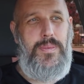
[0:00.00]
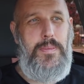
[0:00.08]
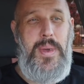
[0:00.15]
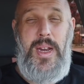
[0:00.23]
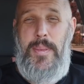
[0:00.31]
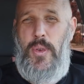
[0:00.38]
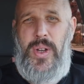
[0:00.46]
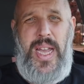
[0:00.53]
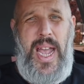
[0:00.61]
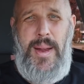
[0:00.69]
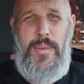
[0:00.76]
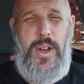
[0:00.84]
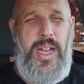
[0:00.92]
minimal
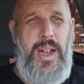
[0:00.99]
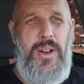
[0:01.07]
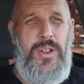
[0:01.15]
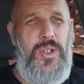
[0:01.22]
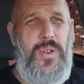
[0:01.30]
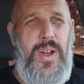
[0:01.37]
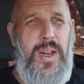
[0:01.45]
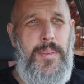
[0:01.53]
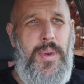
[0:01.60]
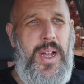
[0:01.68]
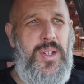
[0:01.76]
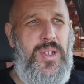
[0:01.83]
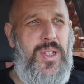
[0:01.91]
camera gear too. I didn't
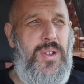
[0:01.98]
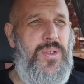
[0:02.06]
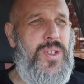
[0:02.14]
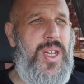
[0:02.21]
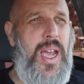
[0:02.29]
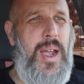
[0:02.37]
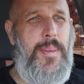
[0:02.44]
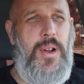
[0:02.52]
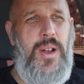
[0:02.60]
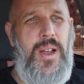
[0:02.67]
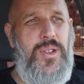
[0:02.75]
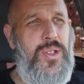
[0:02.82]
bring a stills camera.